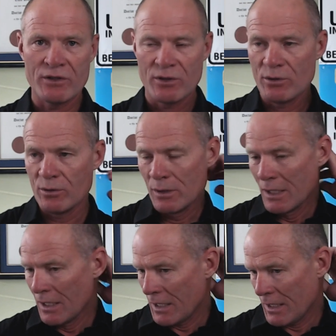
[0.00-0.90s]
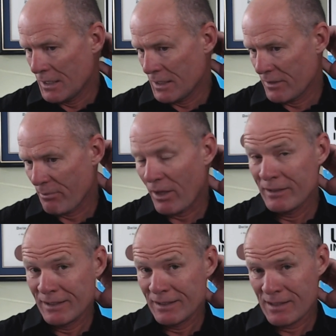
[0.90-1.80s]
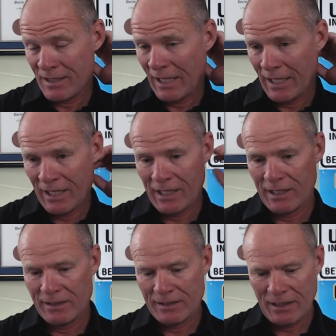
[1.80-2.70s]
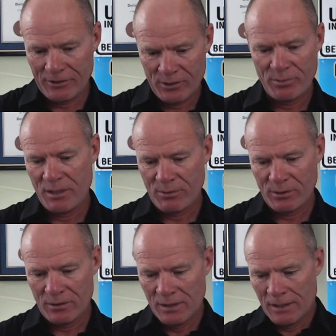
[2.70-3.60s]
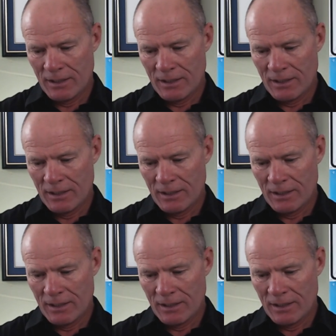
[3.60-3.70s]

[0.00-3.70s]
to the pundits and other people,